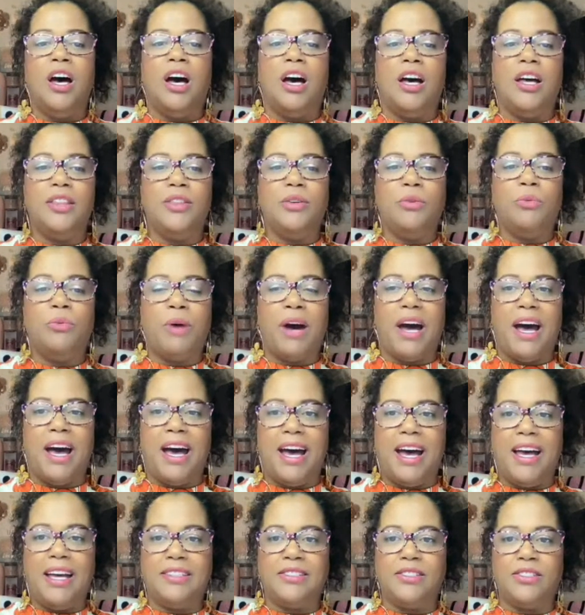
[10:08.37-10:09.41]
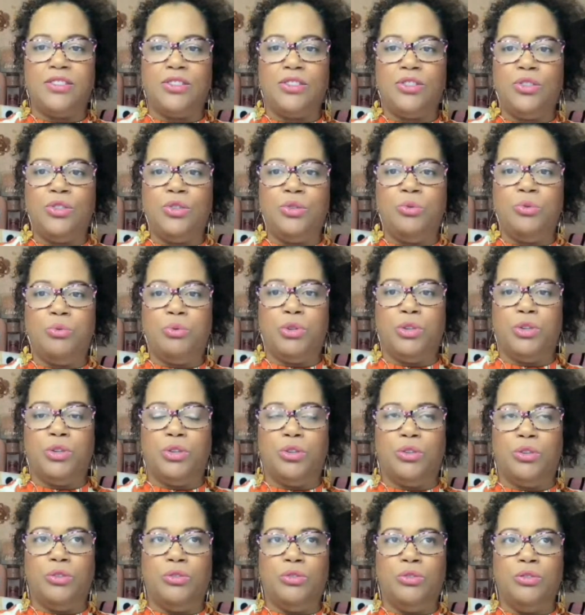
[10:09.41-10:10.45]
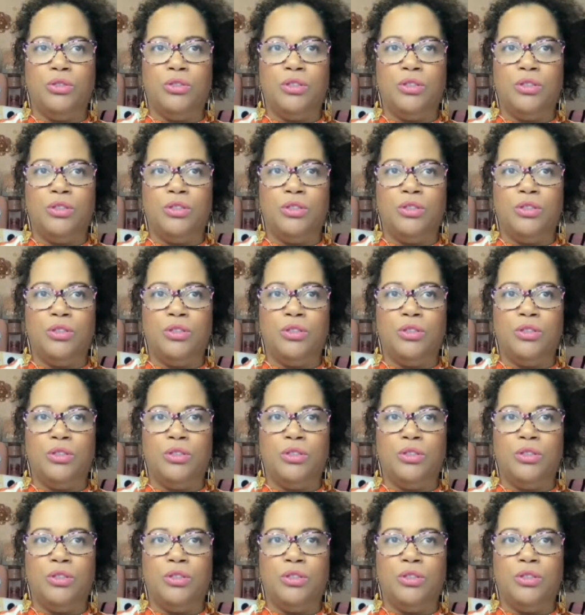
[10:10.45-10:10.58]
Otherwise, you will